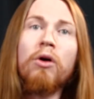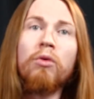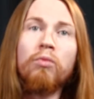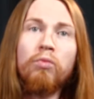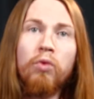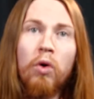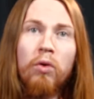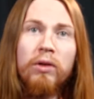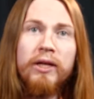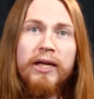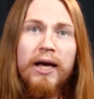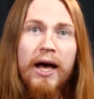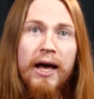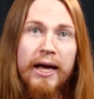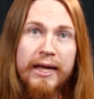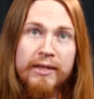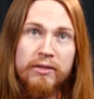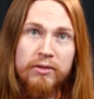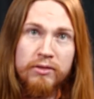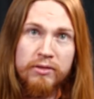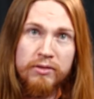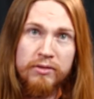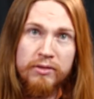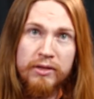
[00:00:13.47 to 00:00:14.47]
Rolling
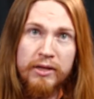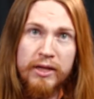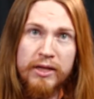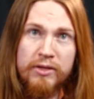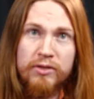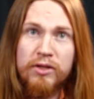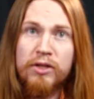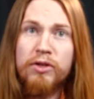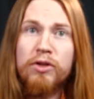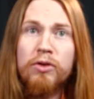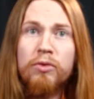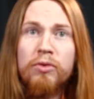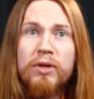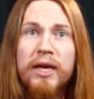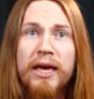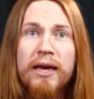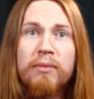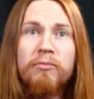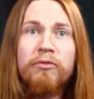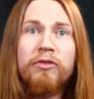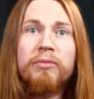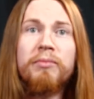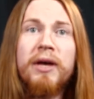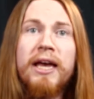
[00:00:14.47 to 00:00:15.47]
Heights is the new
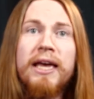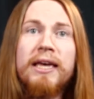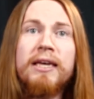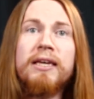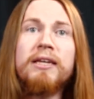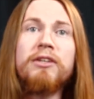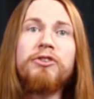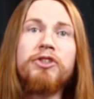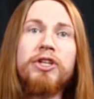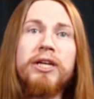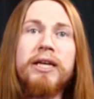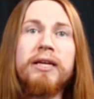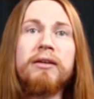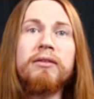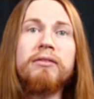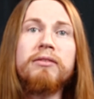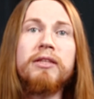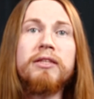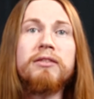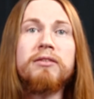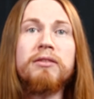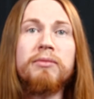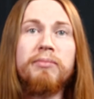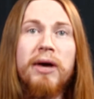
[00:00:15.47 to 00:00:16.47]
game from AEG
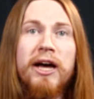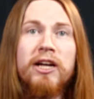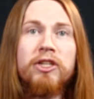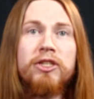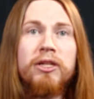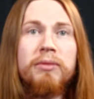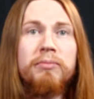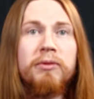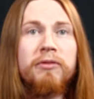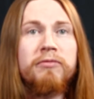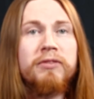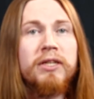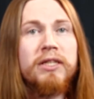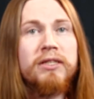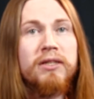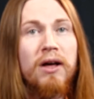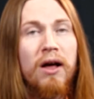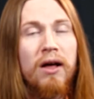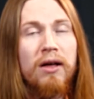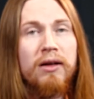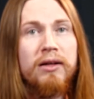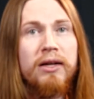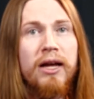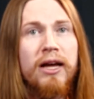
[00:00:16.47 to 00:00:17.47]
that's the mashup of
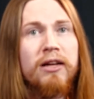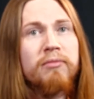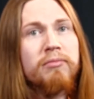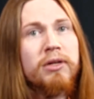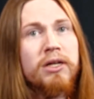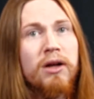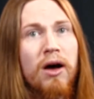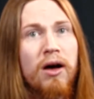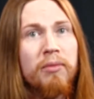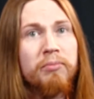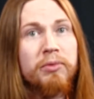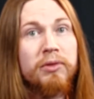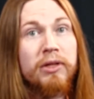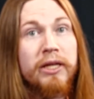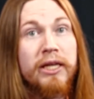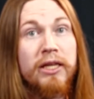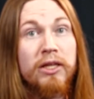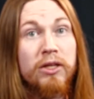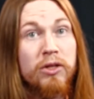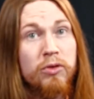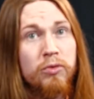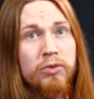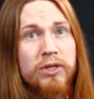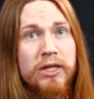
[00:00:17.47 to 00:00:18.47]
Catan and Monopoly
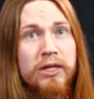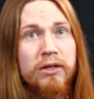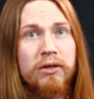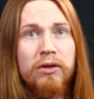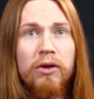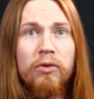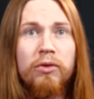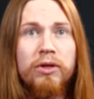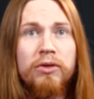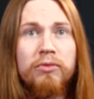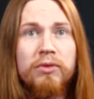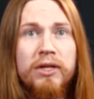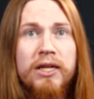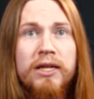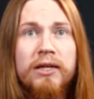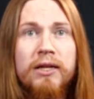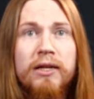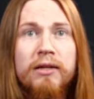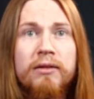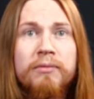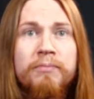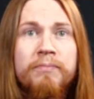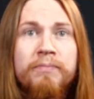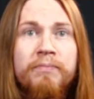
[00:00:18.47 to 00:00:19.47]
you didn't know you
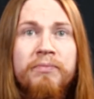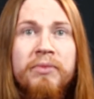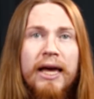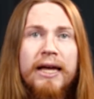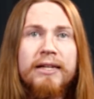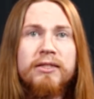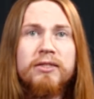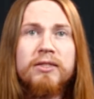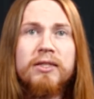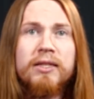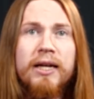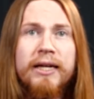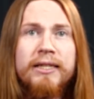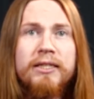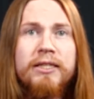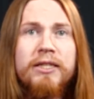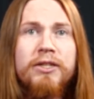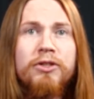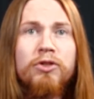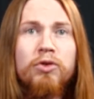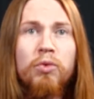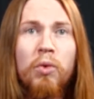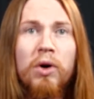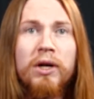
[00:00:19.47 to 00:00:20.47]
needed. It's the
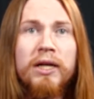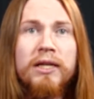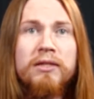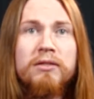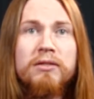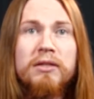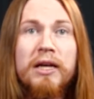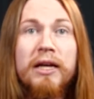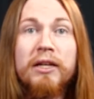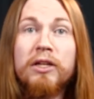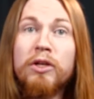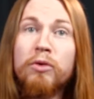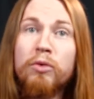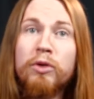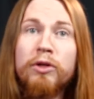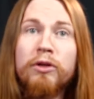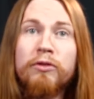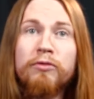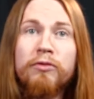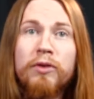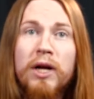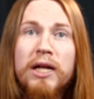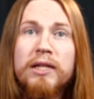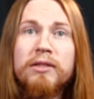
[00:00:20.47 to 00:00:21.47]
1920s and you and
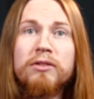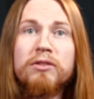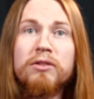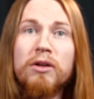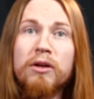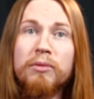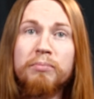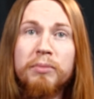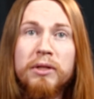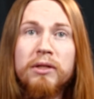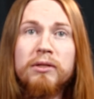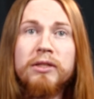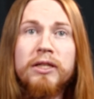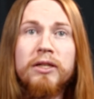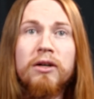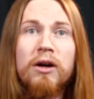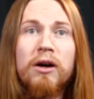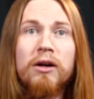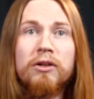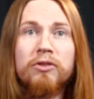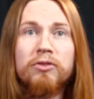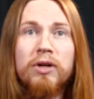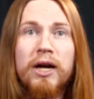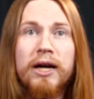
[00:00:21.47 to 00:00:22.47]
your friends are building
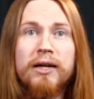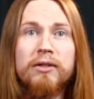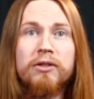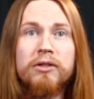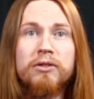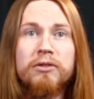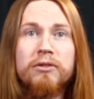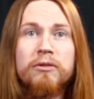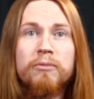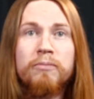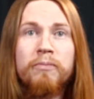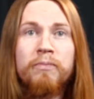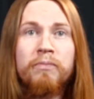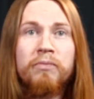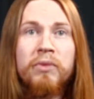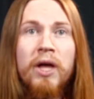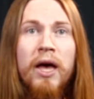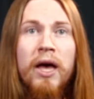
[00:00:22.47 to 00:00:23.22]
contractors.